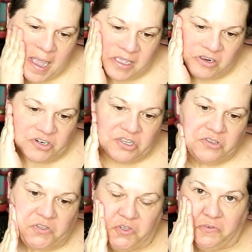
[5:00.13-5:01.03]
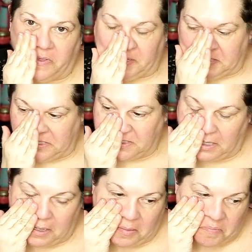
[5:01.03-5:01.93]
I usually use Too Faced,
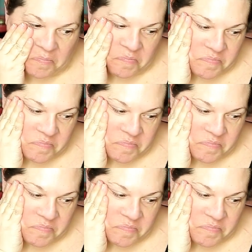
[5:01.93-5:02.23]
the